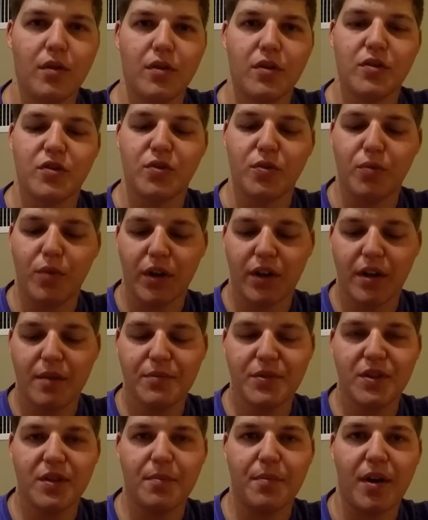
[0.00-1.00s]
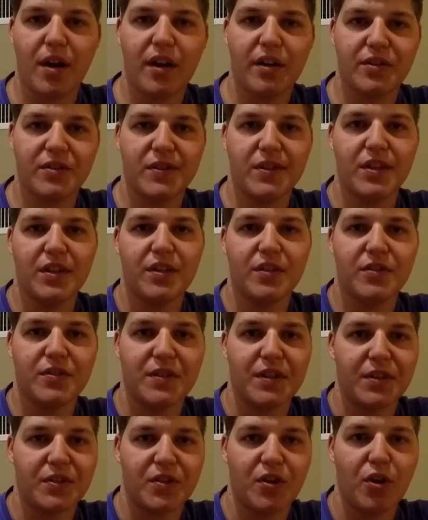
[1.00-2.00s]
So what comes in the box is
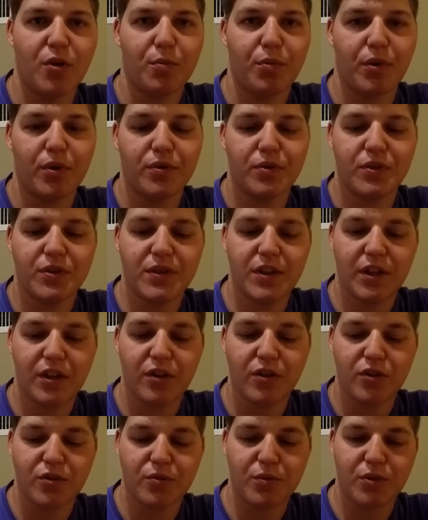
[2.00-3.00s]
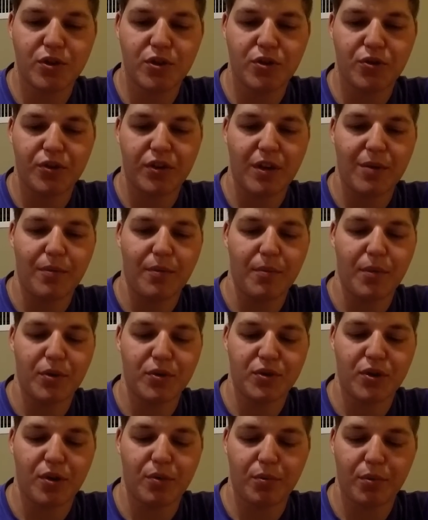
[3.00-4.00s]
these GoPro stickers, which usually come with
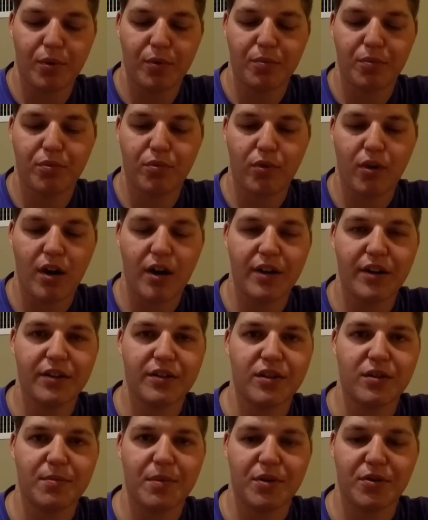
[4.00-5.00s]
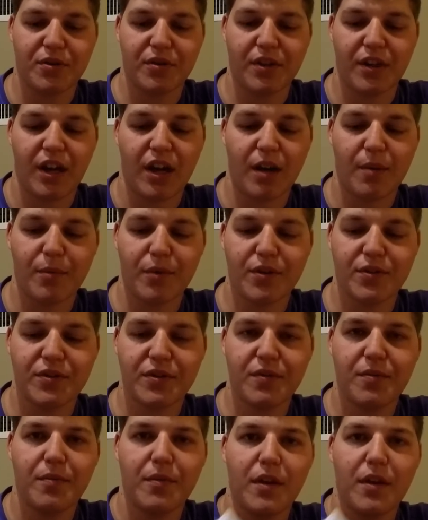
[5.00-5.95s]
most GoPro products, especially the cameras.